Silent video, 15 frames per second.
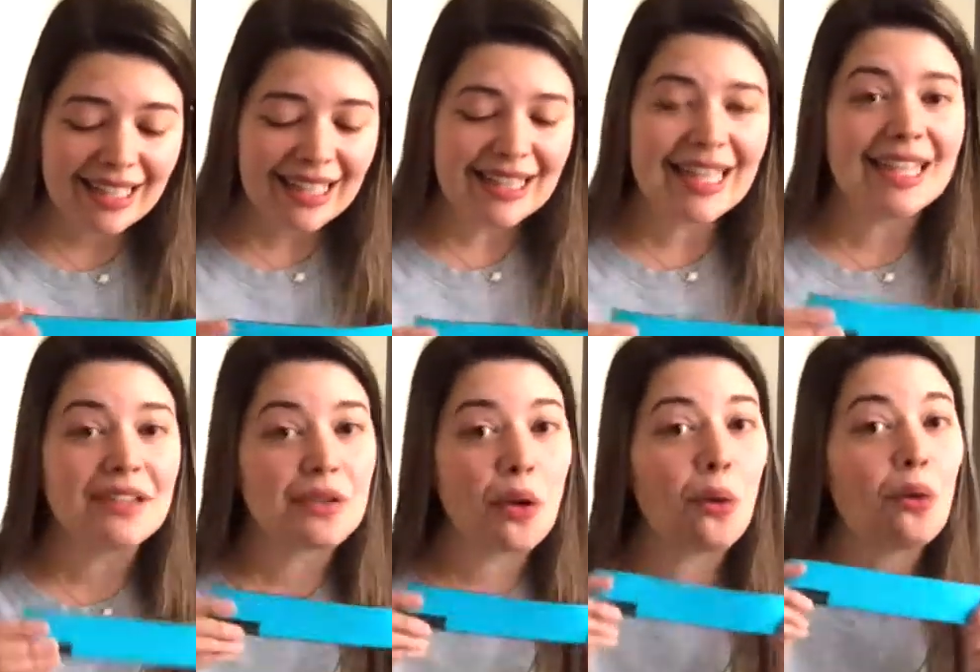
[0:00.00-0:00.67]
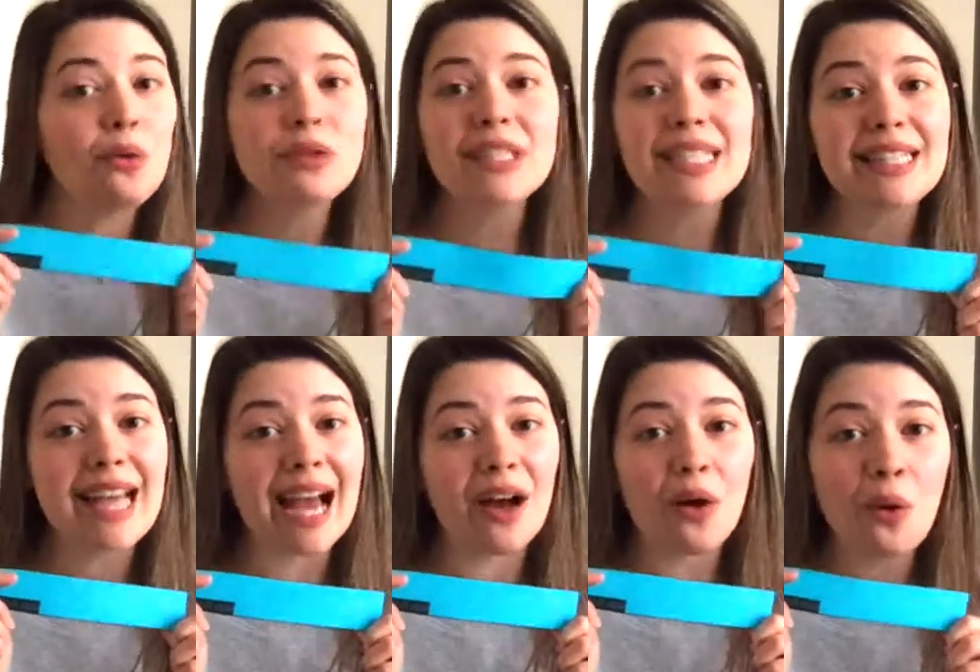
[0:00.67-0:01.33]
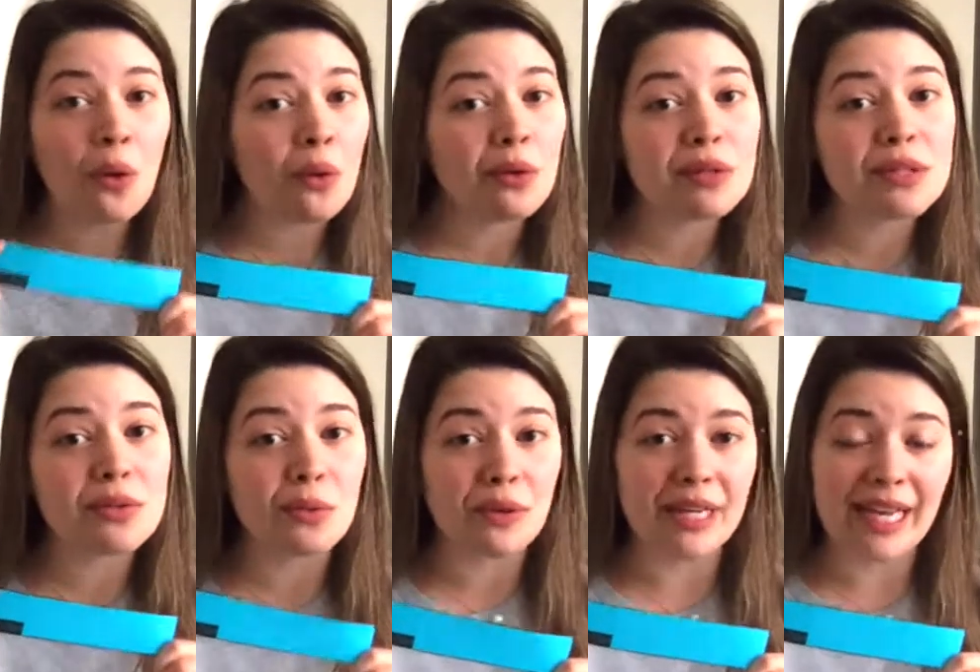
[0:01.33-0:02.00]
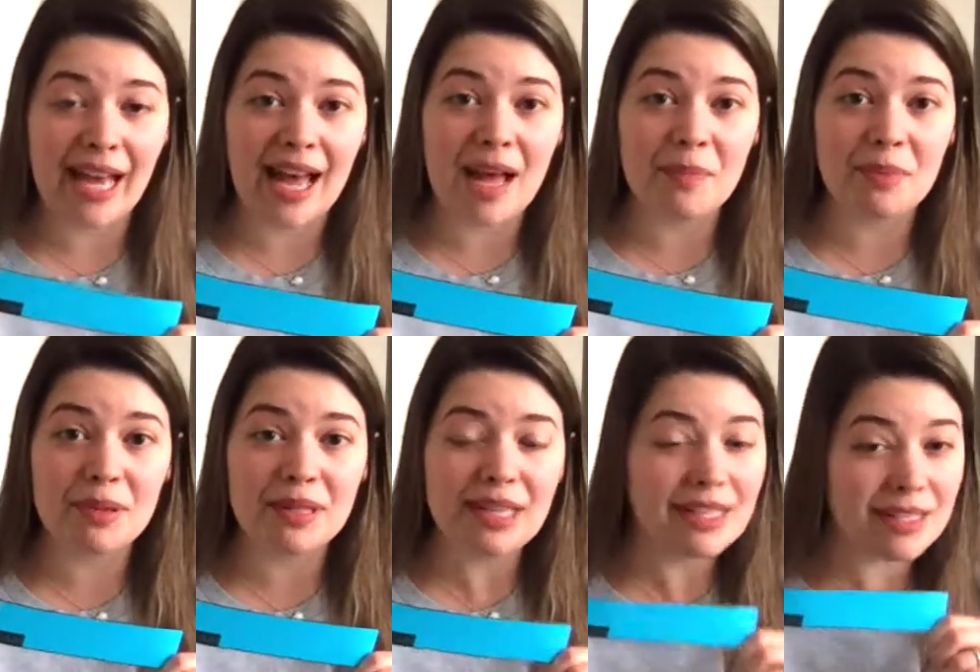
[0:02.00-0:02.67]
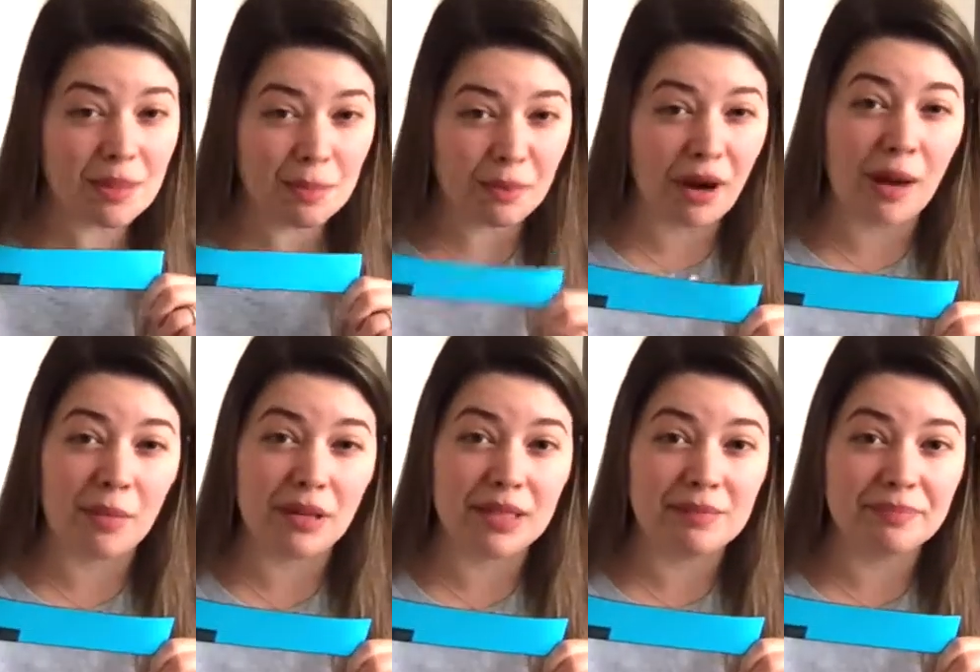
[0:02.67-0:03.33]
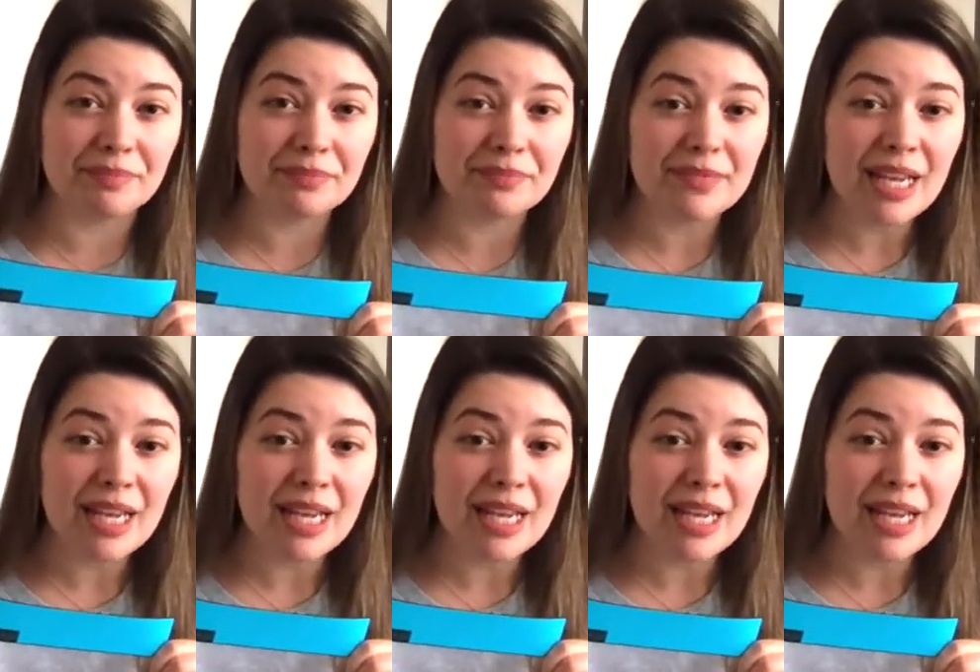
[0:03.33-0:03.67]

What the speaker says: that is holding that whole story up is the problem.